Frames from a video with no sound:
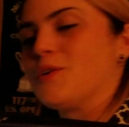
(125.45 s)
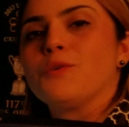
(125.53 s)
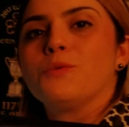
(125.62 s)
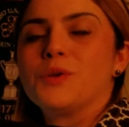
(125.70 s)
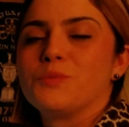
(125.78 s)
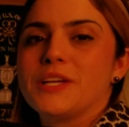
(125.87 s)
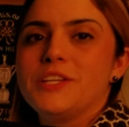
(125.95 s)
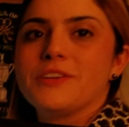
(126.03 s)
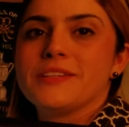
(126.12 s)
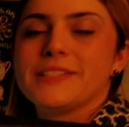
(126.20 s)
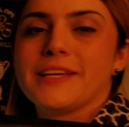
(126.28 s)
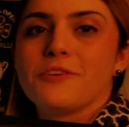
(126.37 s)
One way you
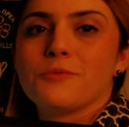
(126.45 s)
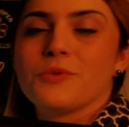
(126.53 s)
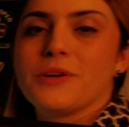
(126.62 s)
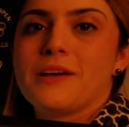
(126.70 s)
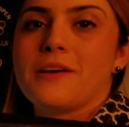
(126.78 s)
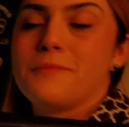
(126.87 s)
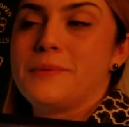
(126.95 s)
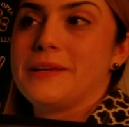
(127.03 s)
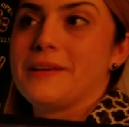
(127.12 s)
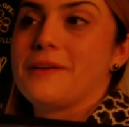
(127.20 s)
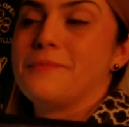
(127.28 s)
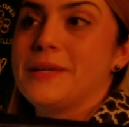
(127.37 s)
can tell
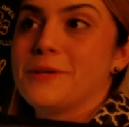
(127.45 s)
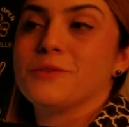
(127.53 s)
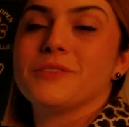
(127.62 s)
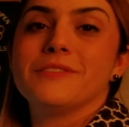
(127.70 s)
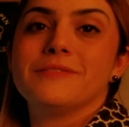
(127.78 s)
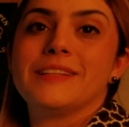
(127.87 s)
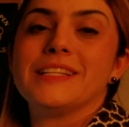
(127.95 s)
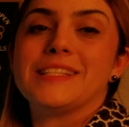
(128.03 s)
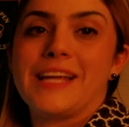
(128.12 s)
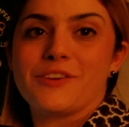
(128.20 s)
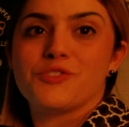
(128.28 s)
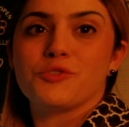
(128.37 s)
a beagle is an
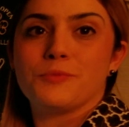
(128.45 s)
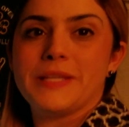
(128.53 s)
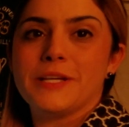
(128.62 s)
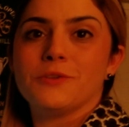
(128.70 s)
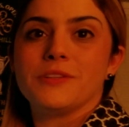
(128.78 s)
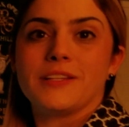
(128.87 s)
actual beagle,